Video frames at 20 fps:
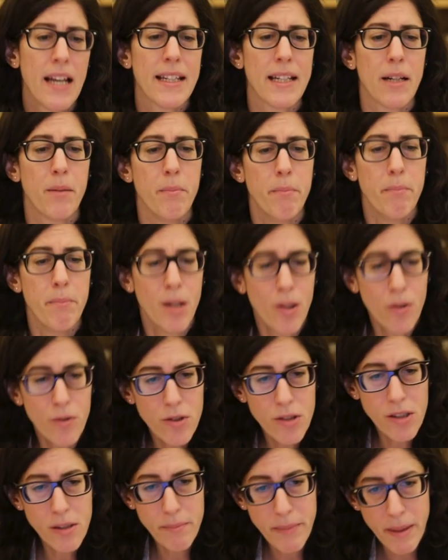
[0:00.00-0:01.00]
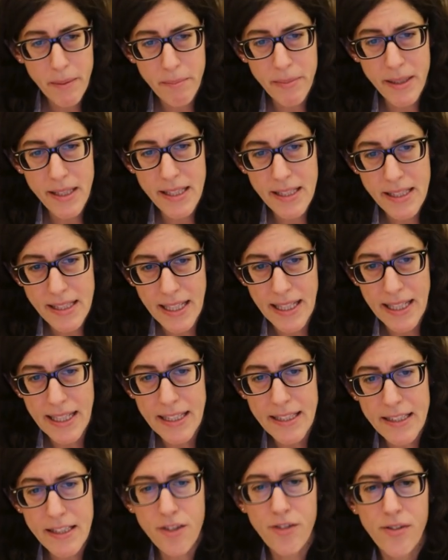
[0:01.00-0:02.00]
Now, most member
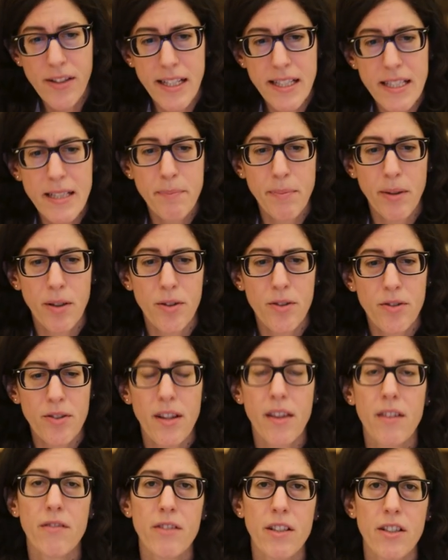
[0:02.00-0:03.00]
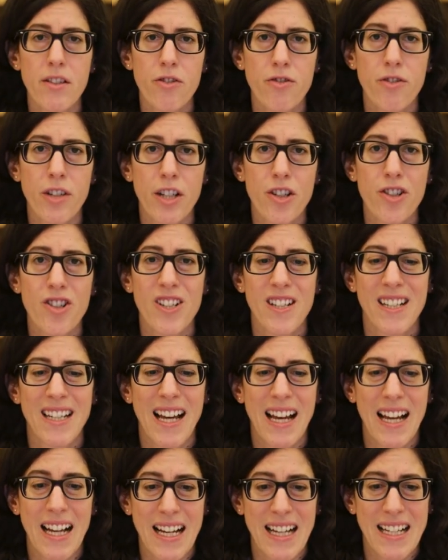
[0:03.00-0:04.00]
states transposed the restriction
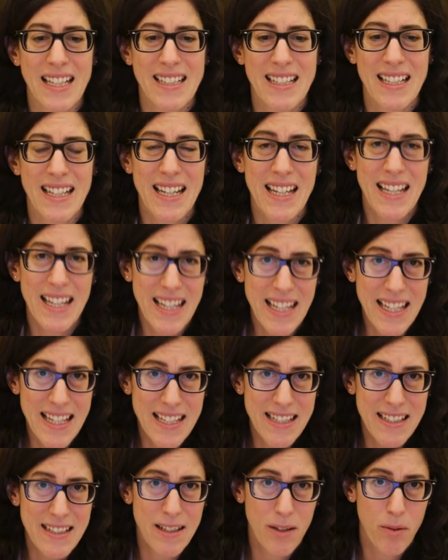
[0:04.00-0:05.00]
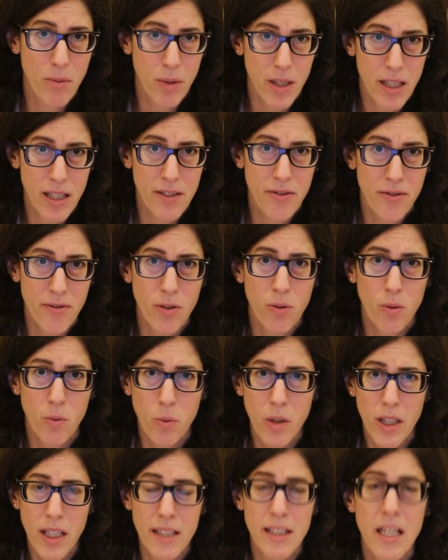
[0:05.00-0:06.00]
as is, word for
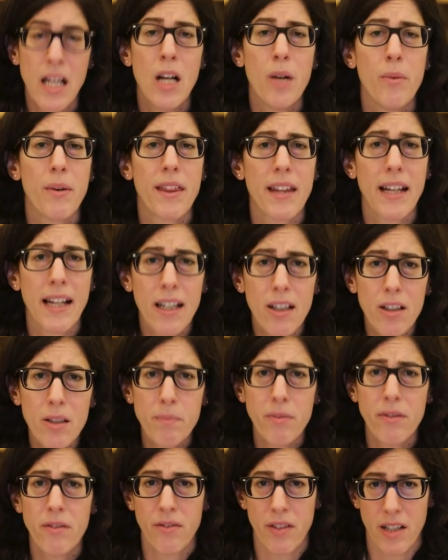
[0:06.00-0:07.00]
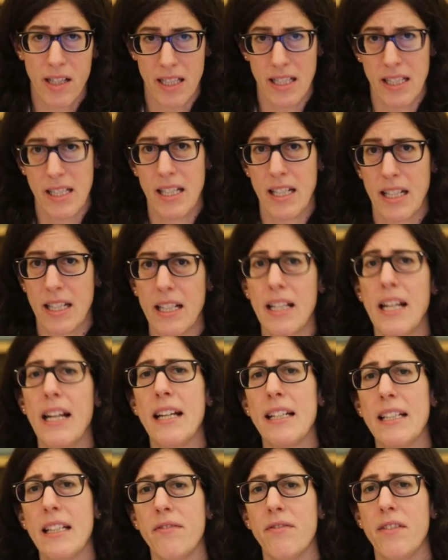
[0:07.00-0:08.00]
word, without providing
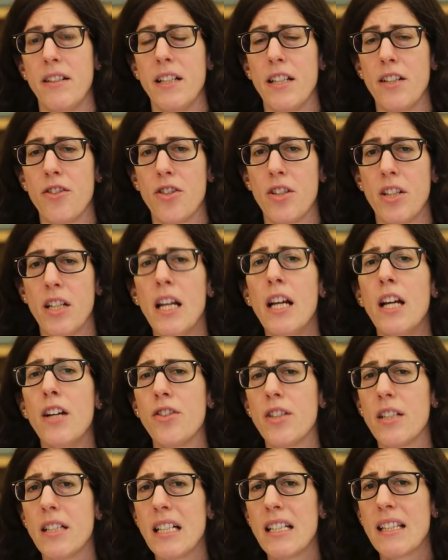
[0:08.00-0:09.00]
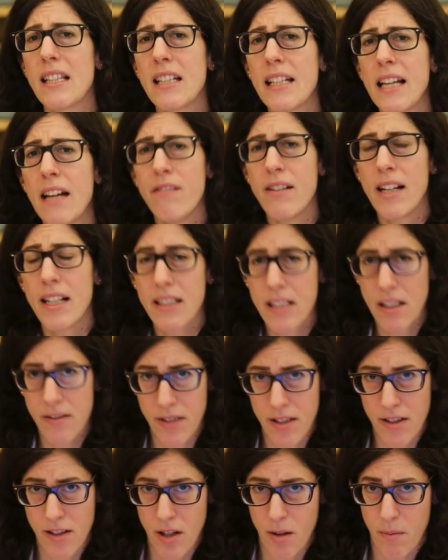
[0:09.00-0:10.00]
a definition, just as the directive
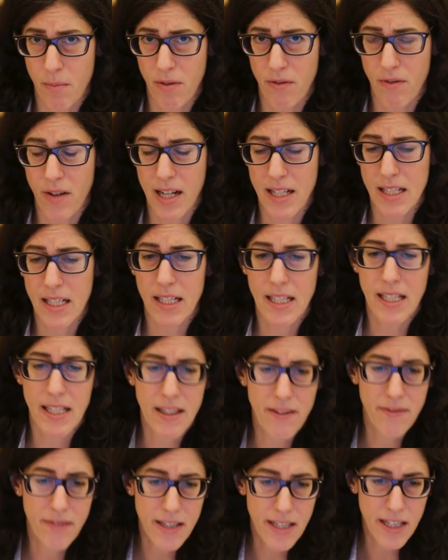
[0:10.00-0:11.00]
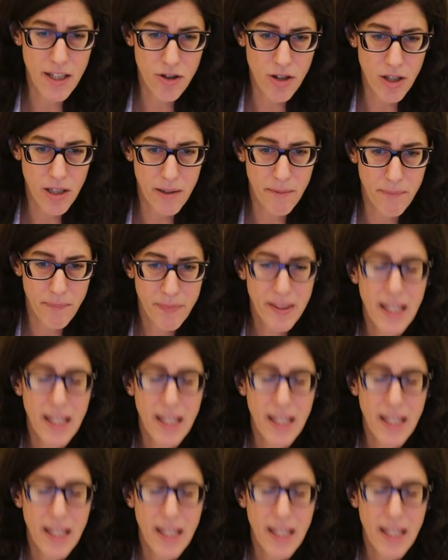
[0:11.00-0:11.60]
has not provided a definition.